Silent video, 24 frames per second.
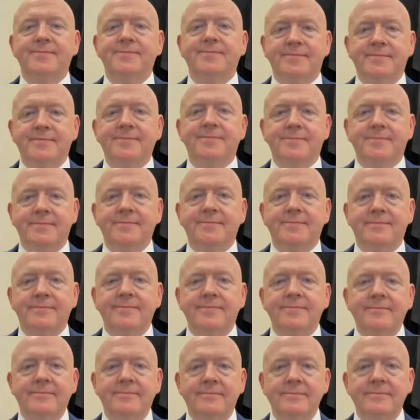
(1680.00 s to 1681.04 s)

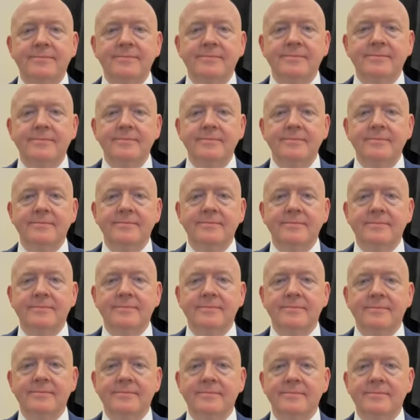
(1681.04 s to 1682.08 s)

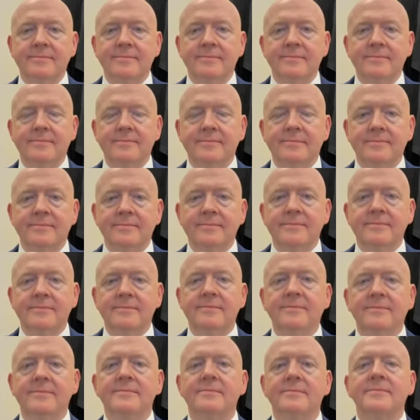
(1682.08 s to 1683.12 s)

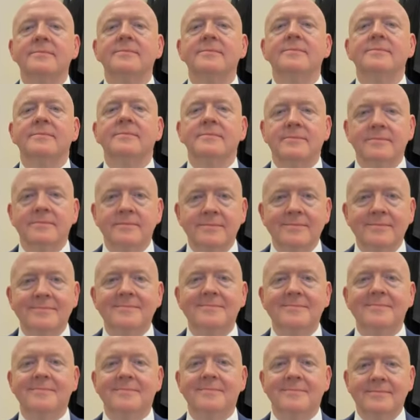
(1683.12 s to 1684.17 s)

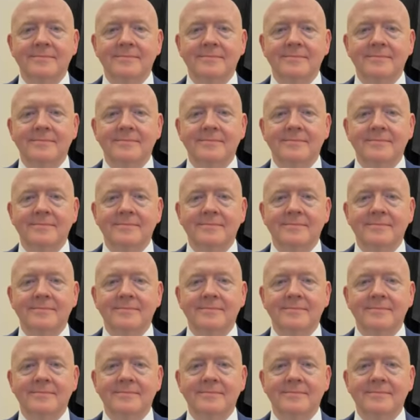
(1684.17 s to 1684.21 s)
This person isn't speaking.